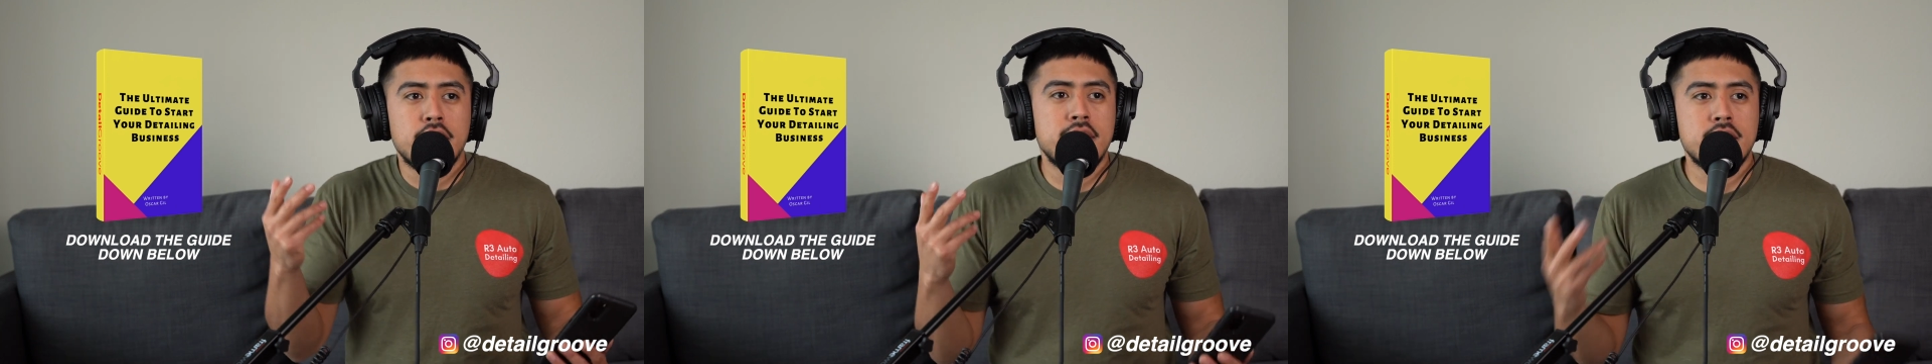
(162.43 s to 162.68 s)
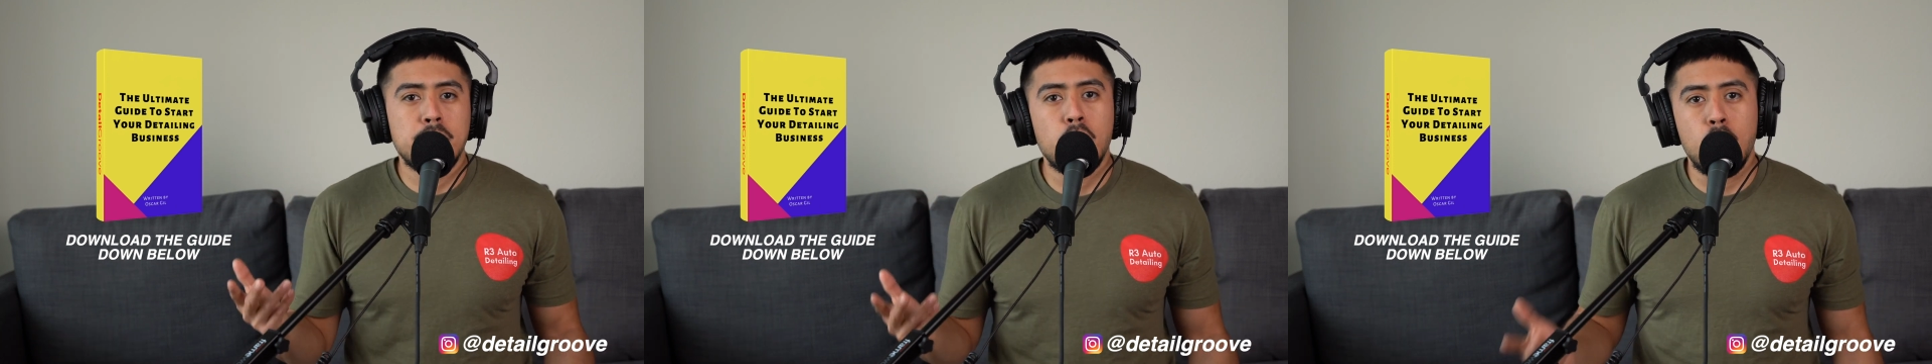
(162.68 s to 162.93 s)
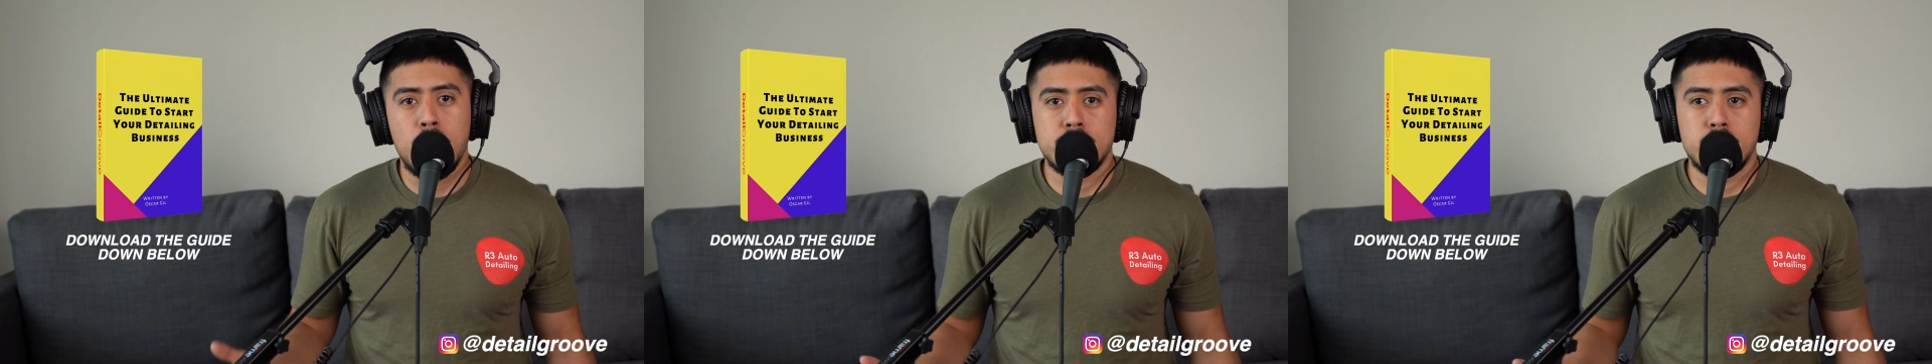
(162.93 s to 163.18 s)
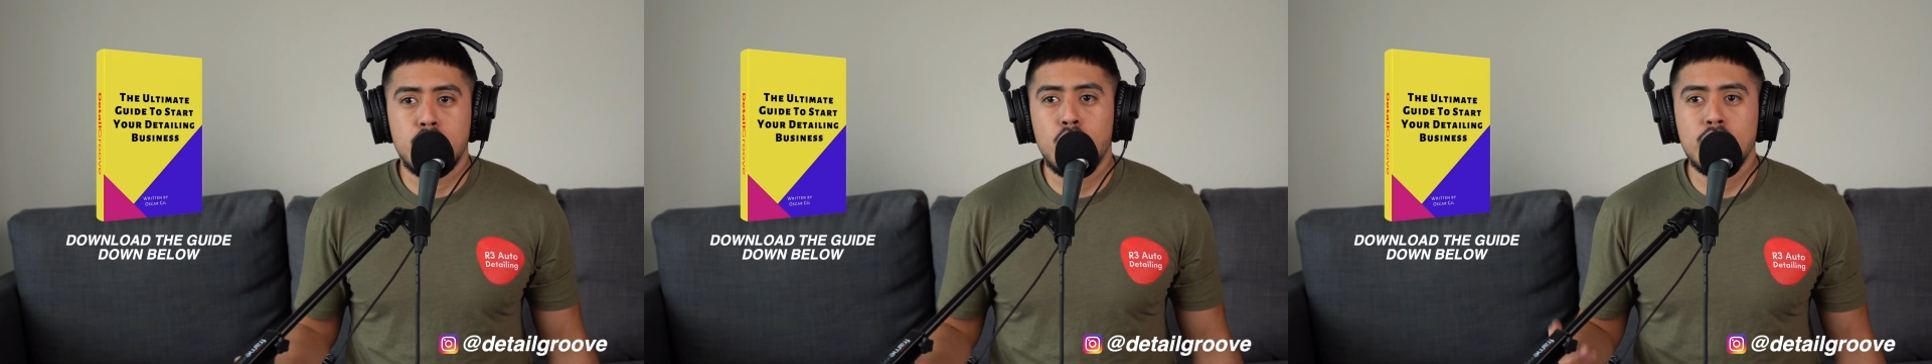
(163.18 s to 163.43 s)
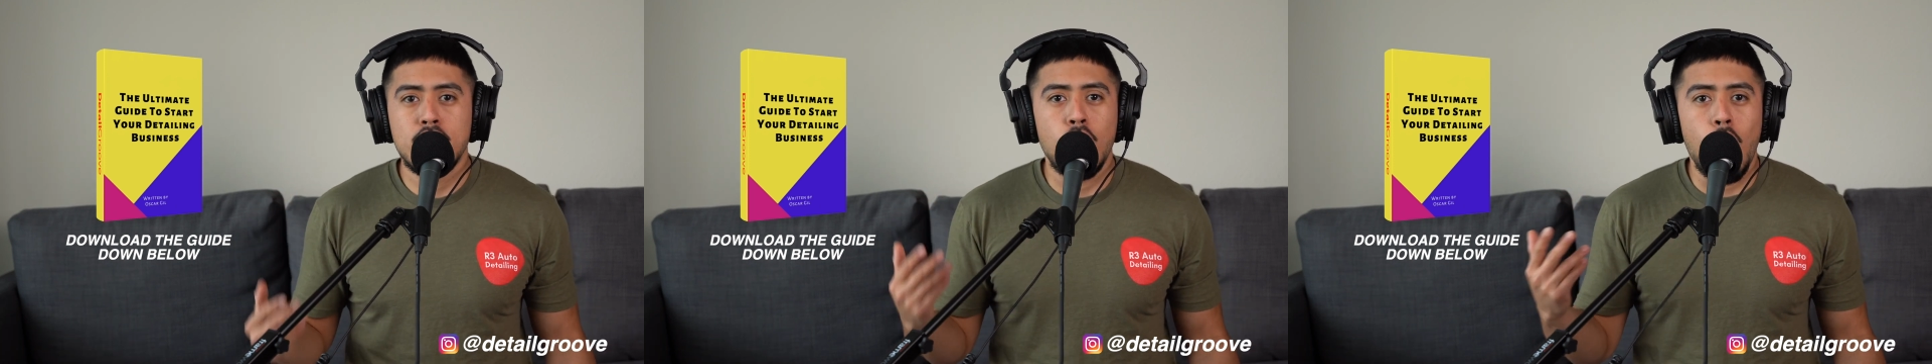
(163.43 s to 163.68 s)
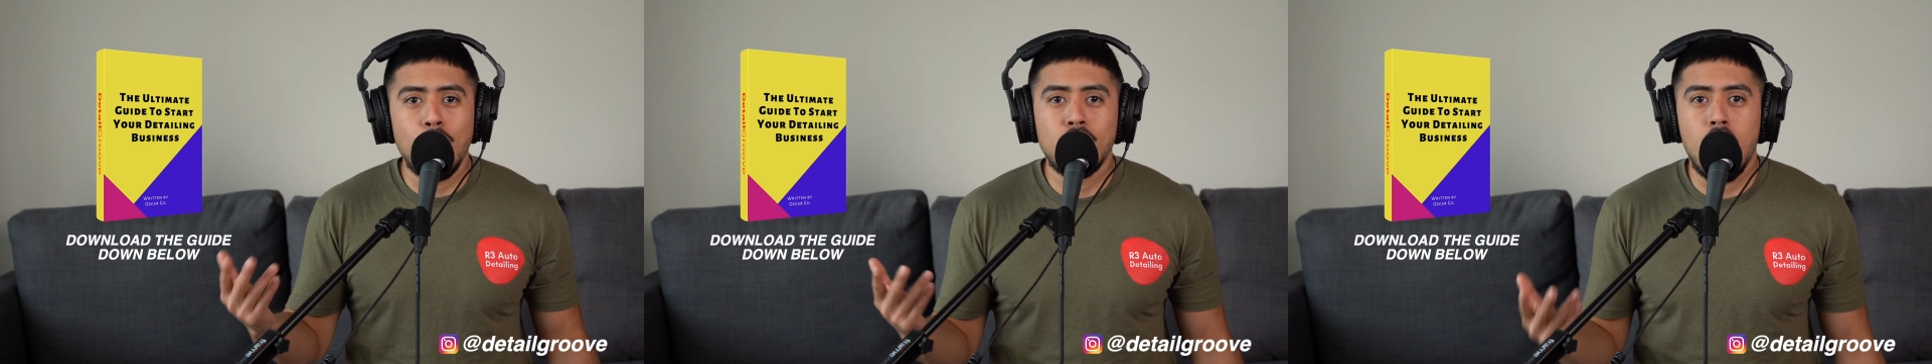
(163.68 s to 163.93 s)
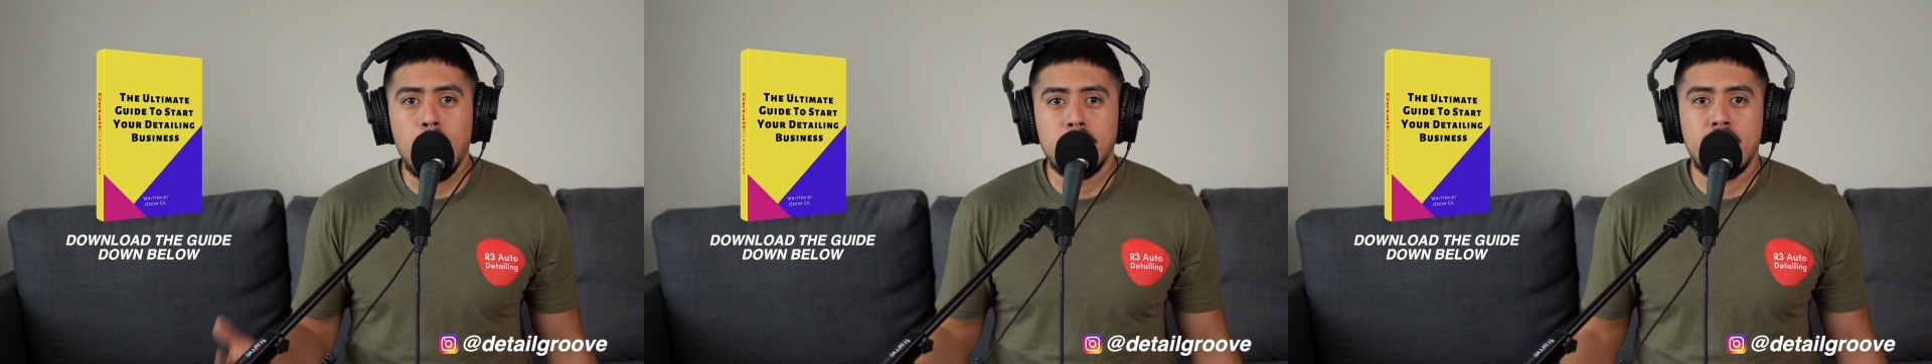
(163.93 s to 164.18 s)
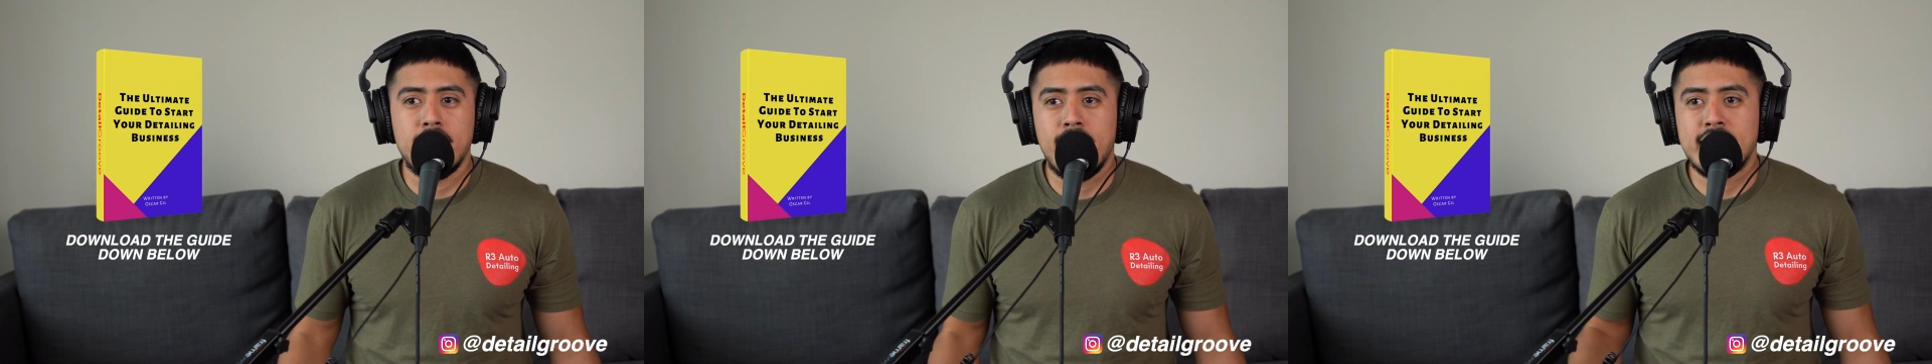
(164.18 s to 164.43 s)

a simple question. You don't need to overcomplicate it.